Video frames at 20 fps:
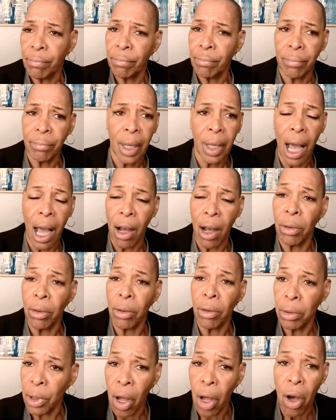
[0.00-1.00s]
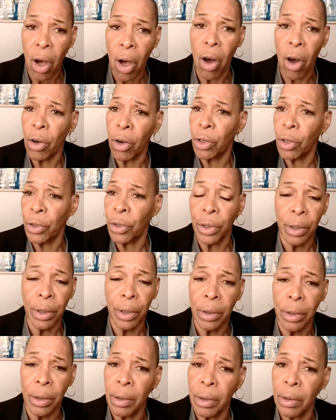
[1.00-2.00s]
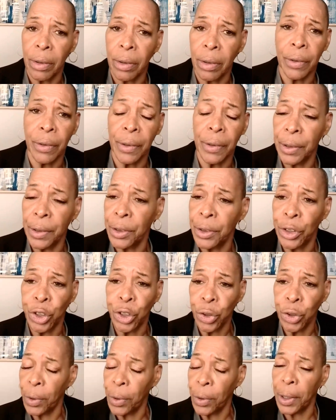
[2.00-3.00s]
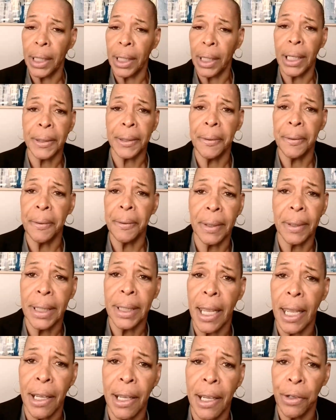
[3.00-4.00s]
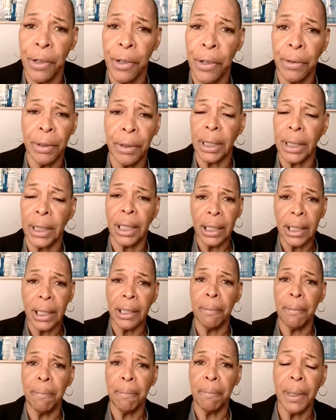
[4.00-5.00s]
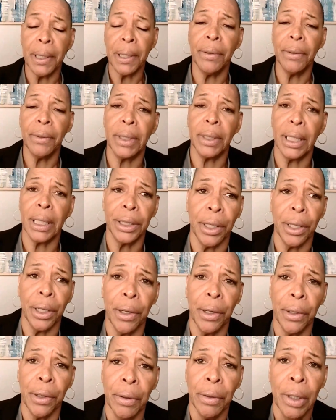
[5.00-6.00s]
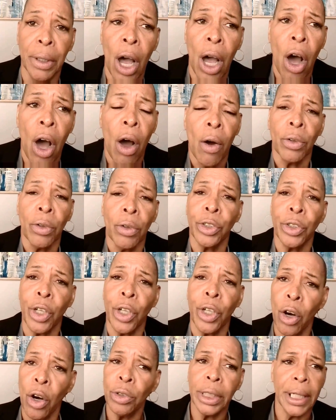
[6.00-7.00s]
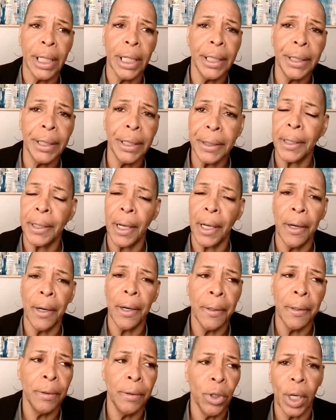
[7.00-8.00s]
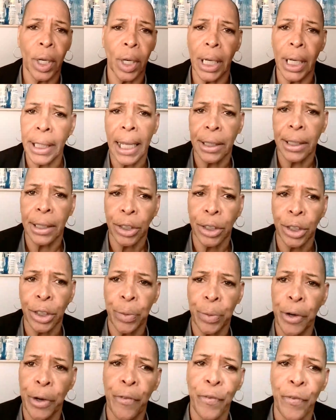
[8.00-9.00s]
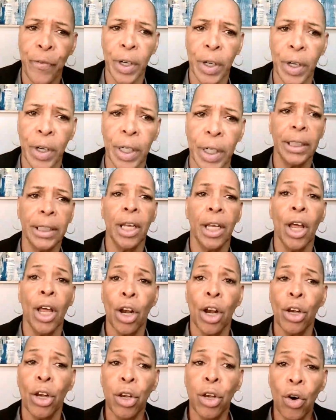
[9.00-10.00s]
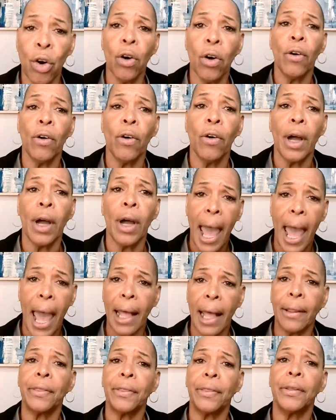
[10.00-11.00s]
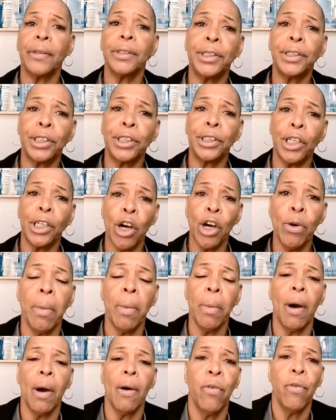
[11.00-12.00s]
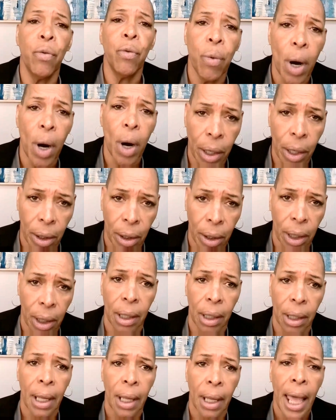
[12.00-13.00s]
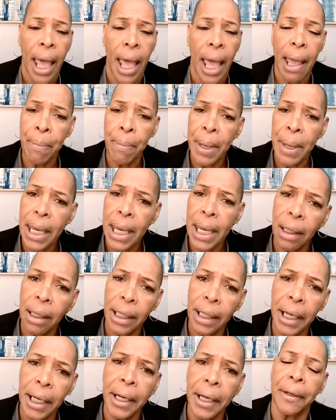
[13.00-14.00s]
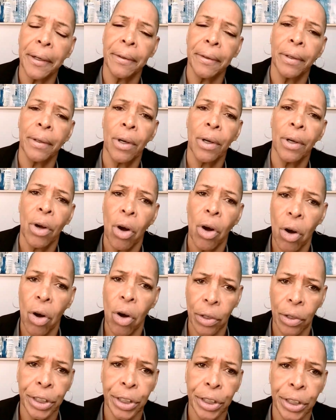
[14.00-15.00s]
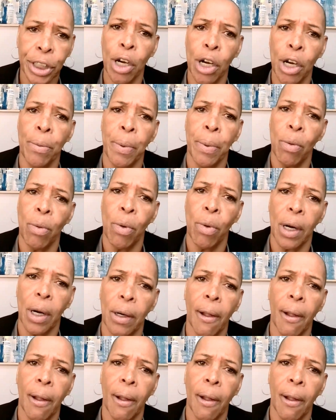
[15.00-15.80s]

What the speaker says: how long or short it's going to take you to clean a building. So don't just go looking at the square footage. Look at the scope of work and be clear on the scope of work.